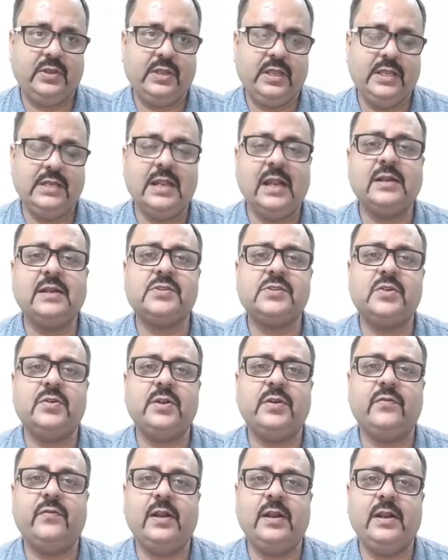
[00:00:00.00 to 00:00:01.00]
In
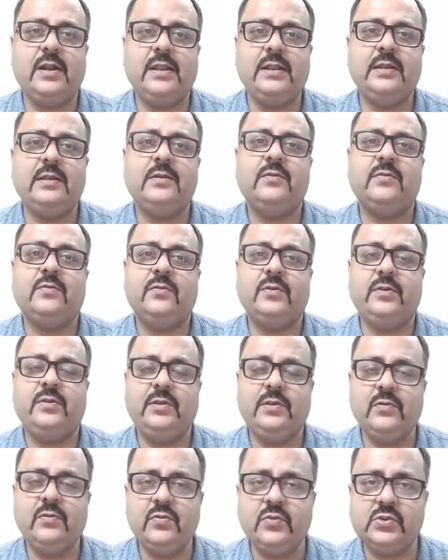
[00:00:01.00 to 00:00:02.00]
ultrasonic welding, we
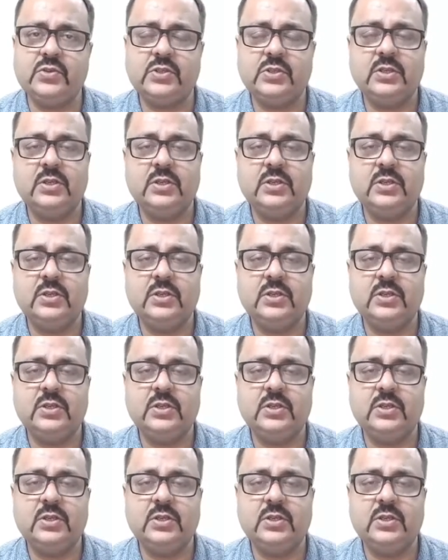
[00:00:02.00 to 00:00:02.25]
use